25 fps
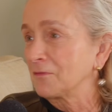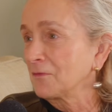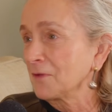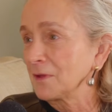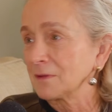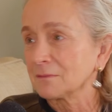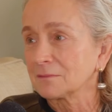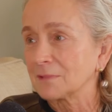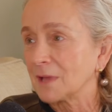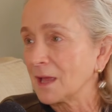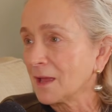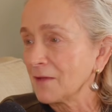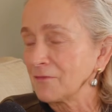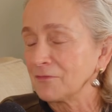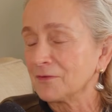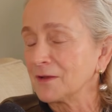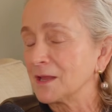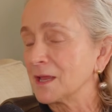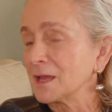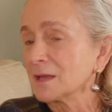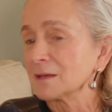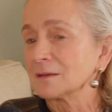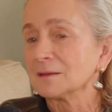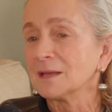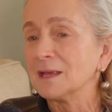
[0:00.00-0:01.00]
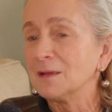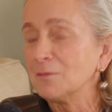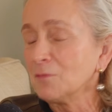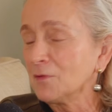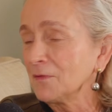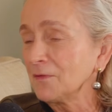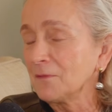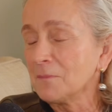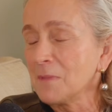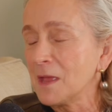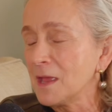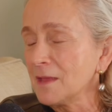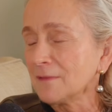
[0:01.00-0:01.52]
of it carefully. And it
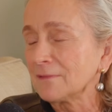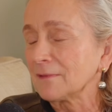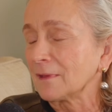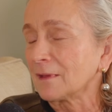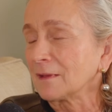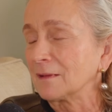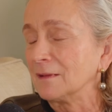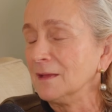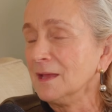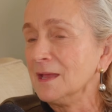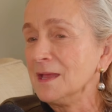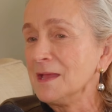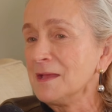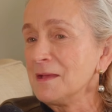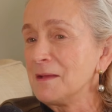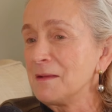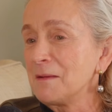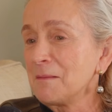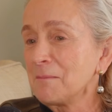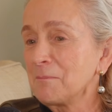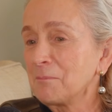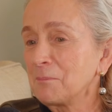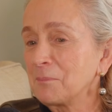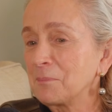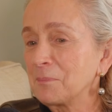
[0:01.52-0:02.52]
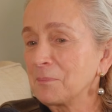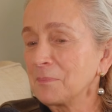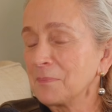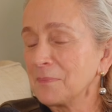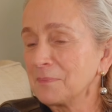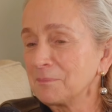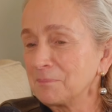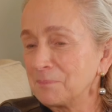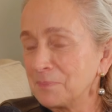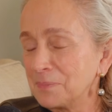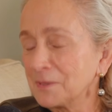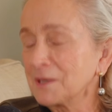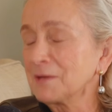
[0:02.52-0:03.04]
was amazing.
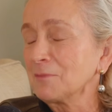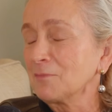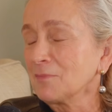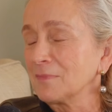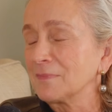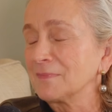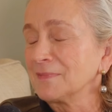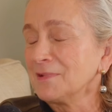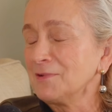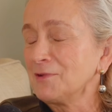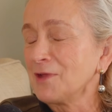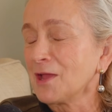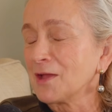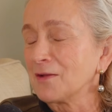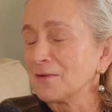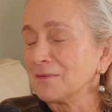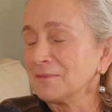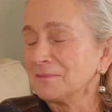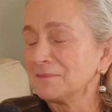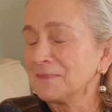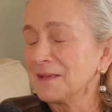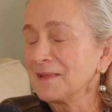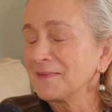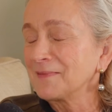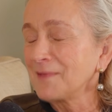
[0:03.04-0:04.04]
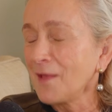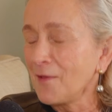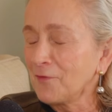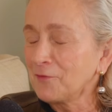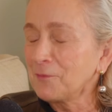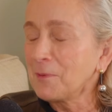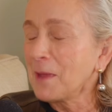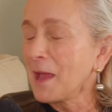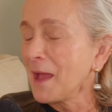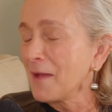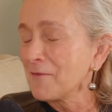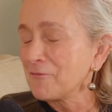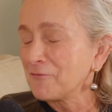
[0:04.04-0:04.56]
But it sounds a
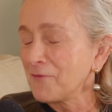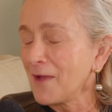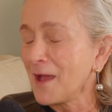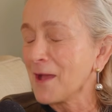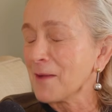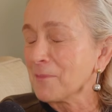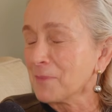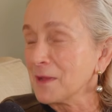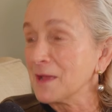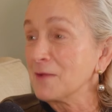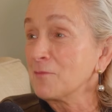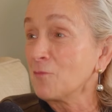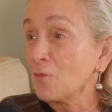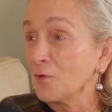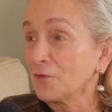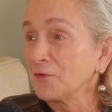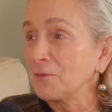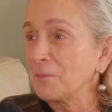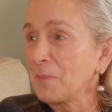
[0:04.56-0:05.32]
bit ad fab. It was